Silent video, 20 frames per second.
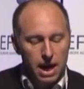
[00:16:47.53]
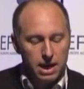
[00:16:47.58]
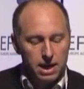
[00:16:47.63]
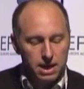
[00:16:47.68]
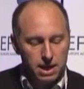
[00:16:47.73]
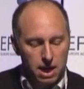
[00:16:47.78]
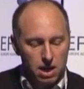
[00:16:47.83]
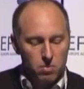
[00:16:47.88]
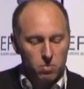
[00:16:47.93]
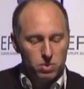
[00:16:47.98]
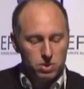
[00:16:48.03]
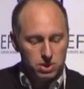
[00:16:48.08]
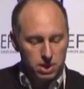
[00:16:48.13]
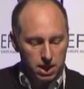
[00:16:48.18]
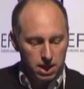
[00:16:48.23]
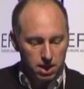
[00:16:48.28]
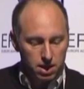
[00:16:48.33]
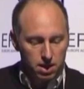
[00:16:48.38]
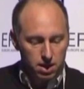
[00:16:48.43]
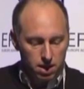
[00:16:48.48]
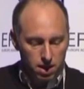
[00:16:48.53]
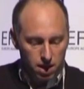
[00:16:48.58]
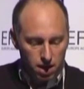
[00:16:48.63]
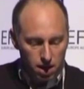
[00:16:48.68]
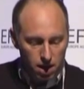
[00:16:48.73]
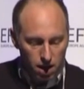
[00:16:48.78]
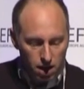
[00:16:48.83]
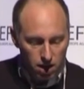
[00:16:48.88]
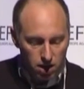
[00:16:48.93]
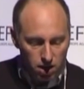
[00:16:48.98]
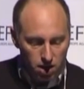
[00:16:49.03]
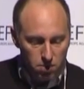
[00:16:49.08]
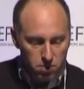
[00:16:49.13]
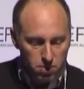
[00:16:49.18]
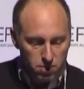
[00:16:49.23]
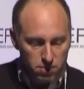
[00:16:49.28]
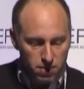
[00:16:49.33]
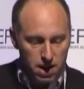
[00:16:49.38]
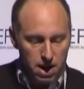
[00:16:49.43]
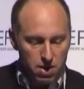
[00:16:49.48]
and again we're seeing a number
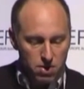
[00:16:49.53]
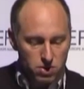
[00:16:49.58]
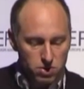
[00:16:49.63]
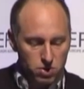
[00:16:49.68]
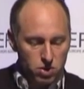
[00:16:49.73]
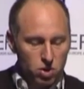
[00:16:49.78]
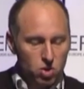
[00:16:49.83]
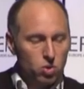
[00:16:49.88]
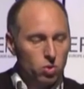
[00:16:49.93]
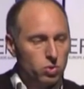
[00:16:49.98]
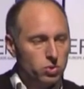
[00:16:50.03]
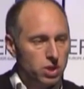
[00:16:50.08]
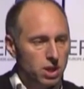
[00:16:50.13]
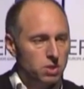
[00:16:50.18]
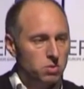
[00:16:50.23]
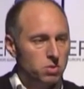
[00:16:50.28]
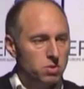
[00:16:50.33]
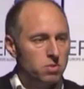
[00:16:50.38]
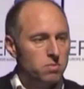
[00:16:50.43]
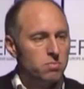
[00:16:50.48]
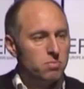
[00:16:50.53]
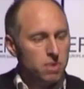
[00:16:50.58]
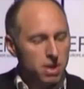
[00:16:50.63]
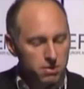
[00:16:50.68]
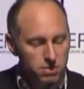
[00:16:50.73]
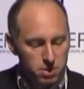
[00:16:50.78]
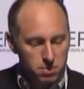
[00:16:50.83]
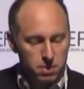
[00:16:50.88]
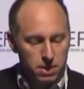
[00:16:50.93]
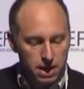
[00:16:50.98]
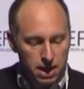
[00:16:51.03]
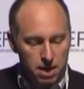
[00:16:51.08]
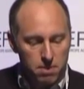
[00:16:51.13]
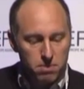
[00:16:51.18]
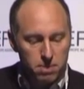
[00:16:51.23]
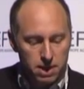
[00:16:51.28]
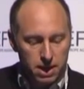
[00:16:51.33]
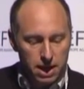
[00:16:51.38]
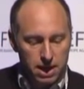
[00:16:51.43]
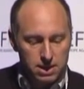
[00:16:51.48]
of areas of the cortex which had previously been
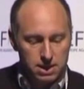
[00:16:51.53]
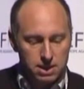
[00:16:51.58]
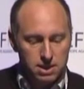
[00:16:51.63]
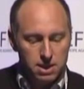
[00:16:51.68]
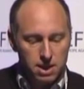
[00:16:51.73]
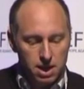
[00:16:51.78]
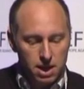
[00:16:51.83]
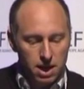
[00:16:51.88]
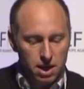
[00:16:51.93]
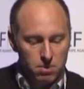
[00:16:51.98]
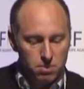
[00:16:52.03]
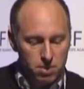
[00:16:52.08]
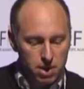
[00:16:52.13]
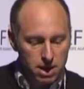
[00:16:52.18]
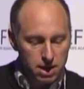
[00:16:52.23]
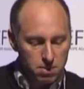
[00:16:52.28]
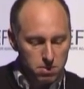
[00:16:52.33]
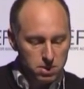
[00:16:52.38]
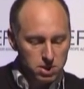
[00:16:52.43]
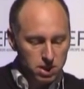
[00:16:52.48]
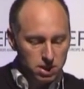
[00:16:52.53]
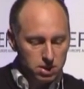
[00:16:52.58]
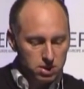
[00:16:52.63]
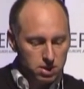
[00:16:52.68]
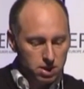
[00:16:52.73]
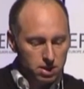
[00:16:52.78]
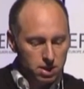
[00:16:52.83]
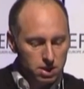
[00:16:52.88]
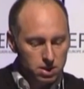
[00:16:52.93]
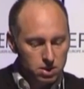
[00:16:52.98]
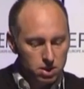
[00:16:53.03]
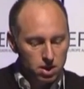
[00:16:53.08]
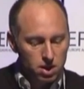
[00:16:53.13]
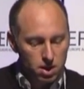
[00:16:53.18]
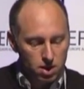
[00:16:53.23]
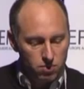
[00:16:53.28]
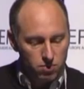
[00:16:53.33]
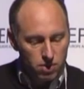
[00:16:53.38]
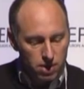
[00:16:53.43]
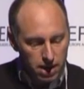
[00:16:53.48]
implicated in brain imaging studies
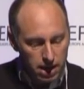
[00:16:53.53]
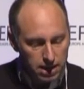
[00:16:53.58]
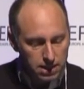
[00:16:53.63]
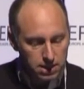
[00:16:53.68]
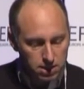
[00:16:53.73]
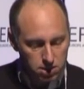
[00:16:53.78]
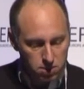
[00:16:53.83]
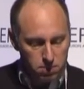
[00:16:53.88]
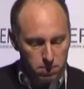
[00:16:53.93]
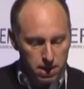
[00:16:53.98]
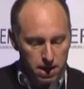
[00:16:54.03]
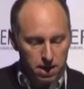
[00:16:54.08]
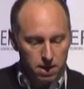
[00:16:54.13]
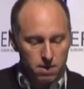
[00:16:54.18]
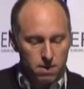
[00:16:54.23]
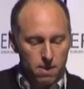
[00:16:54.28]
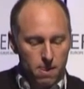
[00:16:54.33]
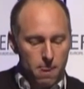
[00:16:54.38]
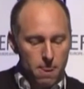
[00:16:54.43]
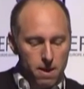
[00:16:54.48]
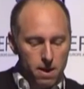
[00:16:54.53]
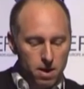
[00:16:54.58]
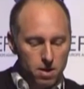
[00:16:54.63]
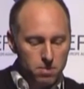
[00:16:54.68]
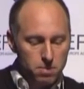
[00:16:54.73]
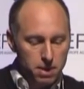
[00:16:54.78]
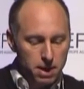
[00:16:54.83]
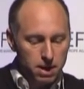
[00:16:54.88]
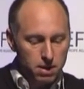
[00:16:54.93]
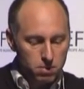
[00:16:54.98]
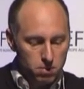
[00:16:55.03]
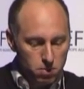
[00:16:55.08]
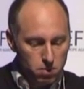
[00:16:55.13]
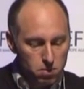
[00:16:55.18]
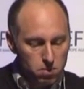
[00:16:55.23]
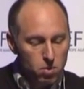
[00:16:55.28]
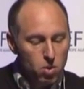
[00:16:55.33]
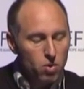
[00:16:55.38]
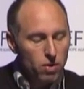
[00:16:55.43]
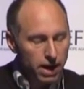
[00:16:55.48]
relating to pain being
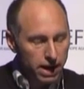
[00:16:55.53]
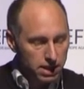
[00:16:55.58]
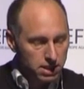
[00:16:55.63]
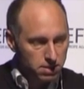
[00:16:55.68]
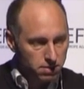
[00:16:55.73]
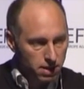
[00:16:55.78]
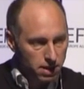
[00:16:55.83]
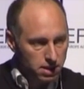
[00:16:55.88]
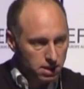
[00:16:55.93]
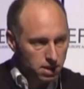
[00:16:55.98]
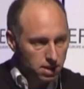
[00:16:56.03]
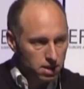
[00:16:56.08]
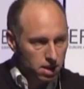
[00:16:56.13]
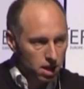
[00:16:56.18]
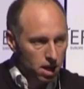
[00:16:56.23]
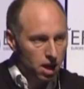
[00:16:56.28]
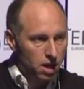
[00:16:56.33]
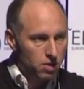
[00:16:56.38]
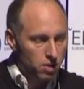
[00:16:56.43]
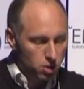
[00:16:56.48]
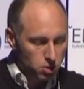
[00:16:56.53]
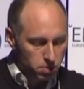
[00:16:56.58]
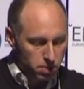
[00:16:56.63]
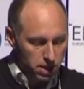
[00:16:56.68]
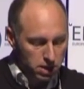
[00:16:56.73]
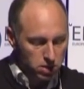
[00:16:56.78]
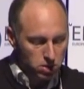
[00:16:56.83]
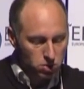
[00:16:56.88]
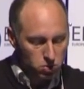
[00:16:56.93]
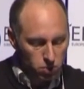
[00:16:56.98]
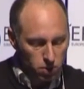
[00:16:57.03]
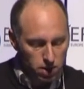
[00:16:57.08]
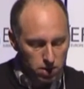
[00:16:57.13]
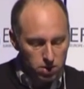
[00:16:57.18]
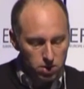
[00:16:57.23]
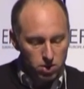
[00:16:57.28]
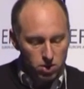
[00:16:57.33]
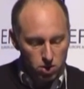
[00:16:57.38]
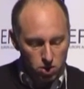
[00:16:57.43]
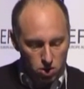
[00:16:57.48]
more activated in those patients with
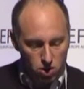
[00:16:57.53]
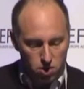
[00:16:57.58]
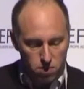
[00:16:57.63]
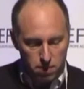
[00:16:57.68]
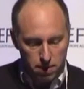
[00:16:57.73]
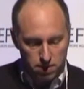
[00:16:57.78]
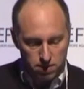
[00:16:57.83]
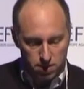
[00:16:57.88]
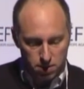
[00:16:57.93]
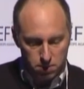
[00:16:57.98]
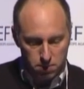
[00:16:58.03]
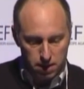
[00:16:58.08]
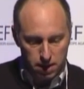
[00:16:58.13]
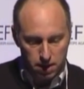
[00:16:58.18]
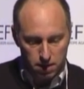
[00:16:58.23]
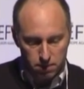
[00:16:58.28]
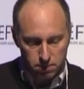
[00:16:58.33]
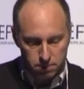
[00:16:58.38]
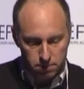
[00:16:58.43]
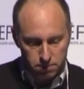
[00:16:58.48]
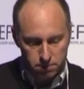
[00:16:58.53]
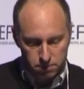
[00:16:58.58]
neuropathic pain.